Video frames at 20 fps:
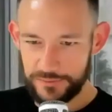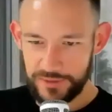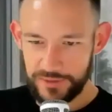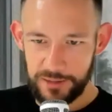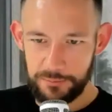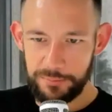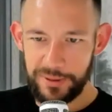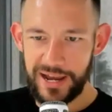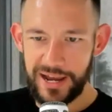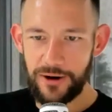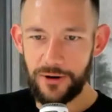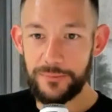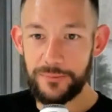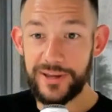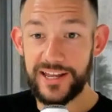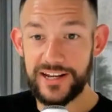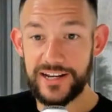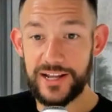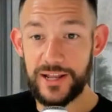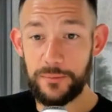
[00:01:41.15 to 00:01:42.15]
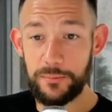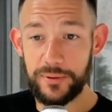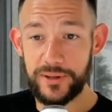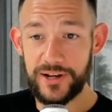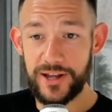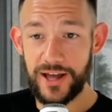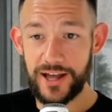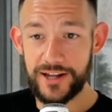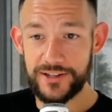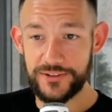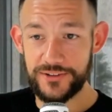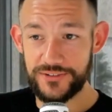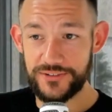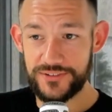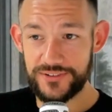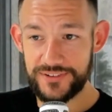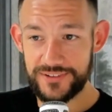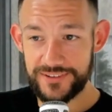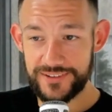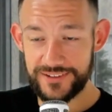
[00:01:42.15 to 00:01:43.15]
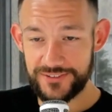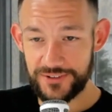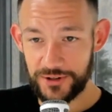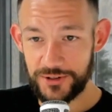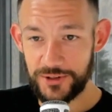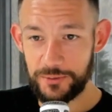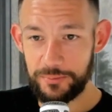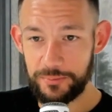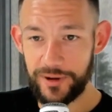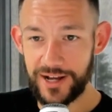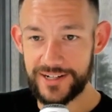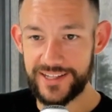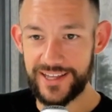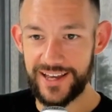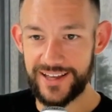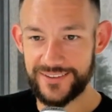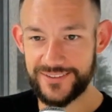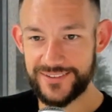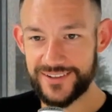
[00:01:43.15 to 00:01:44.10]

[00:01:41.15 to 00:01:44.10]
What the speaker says: empowerment and empanadas. That's our new podcast.